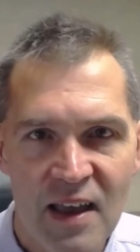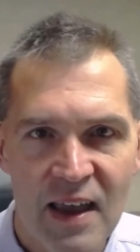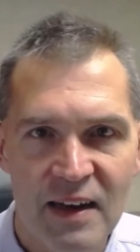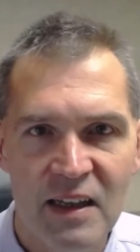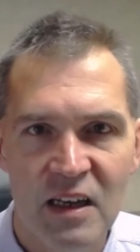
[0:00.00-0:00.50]

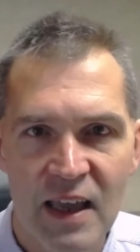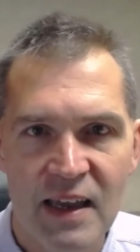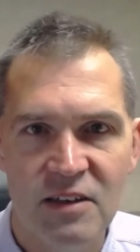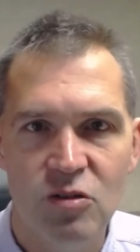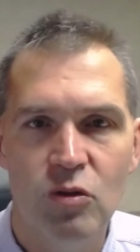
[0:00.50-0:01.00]
and
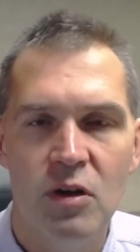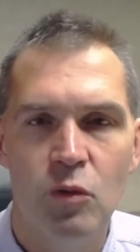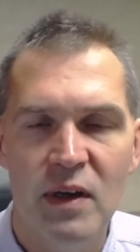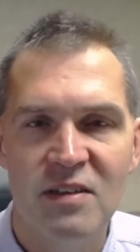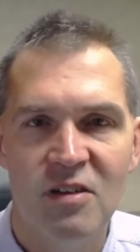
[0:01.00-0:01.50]
Elate, who can
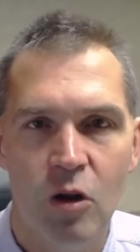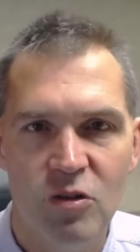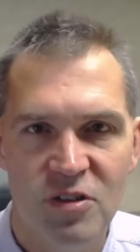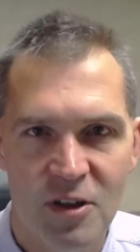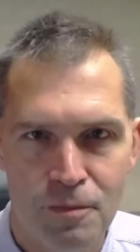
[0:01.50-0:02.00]
race
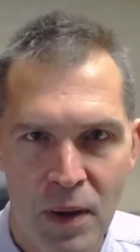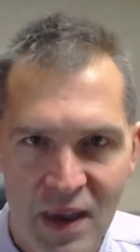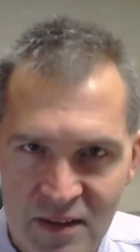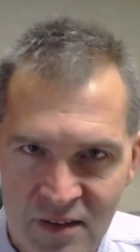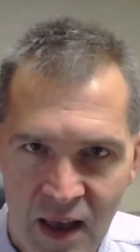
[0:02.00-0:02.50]
close to the
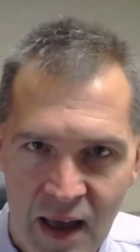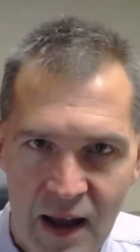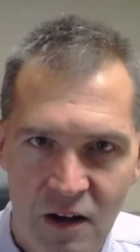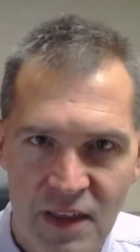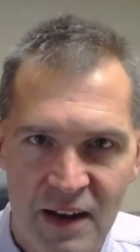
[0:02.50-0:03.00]
pace,
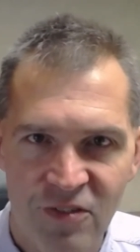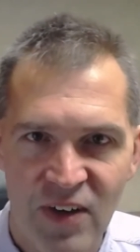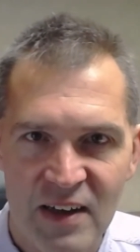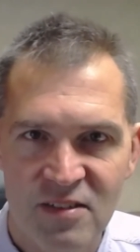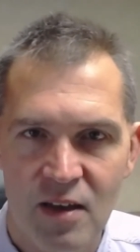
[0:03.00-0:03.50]
how that
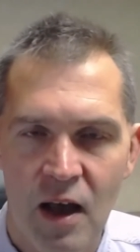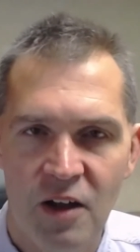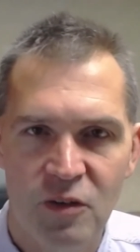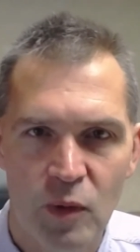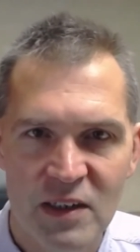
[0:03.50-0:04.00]
affects
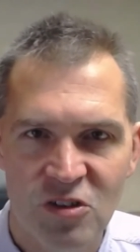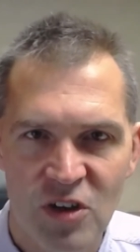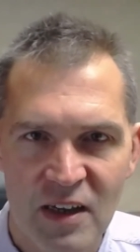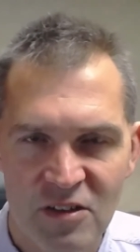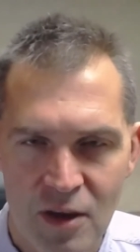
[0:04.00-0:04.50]
how the race
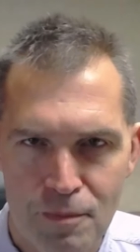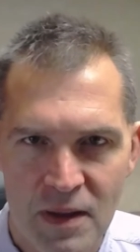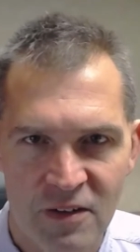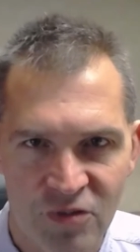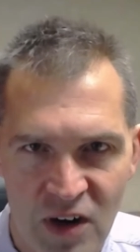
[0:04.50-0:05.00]
shakes up
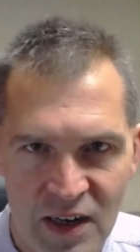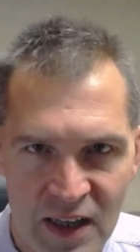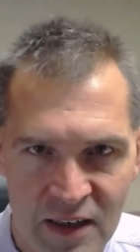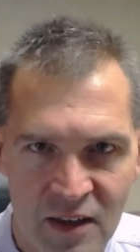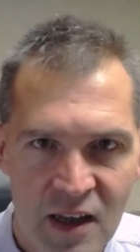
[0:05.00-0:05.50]
on the front
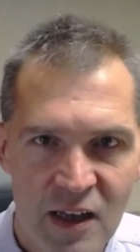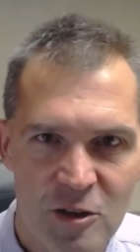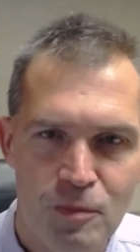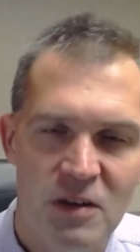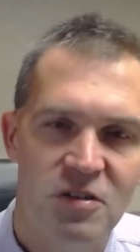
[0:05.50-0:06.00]
end,
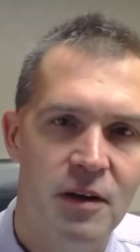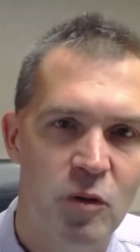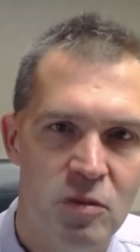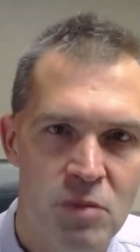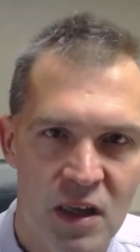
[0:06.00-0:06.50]
especially
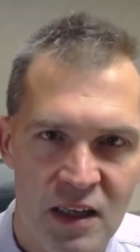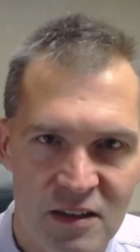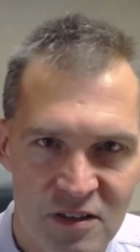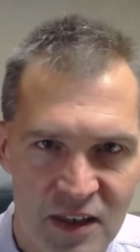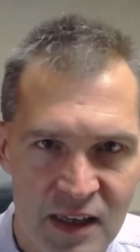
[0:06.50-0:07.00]
with
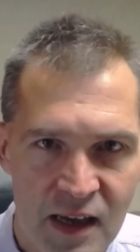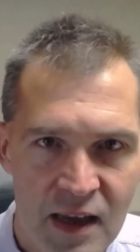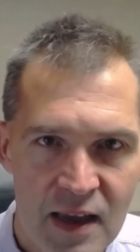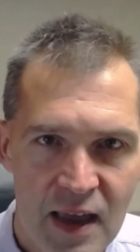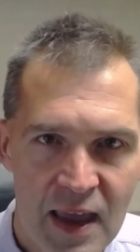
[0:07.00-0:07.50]
McKinzie
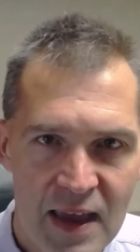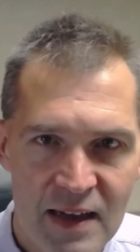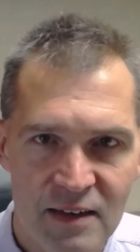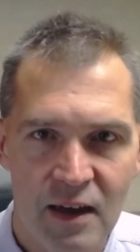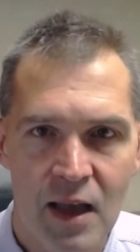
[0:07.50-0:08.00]

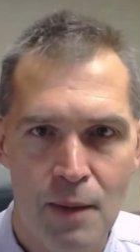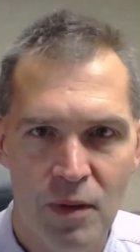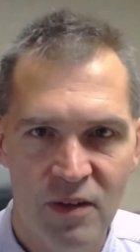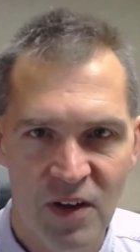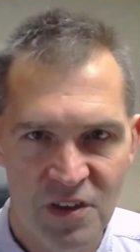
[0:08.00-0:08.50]
and a
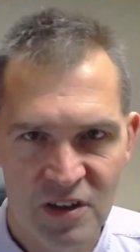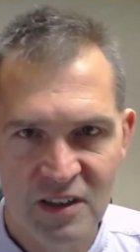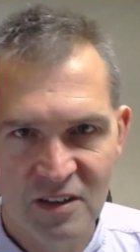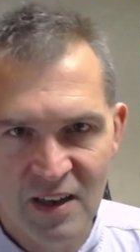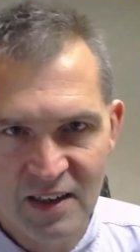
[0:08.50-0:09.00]
couple of other
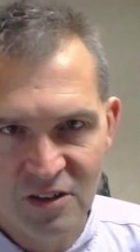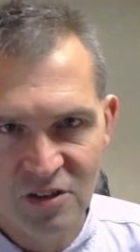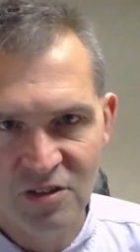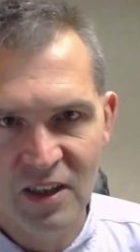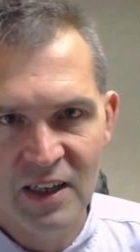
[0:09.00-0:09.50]

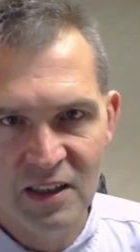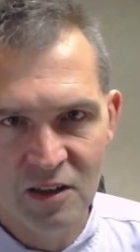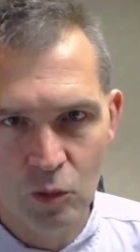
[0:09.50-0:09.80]
contenders in the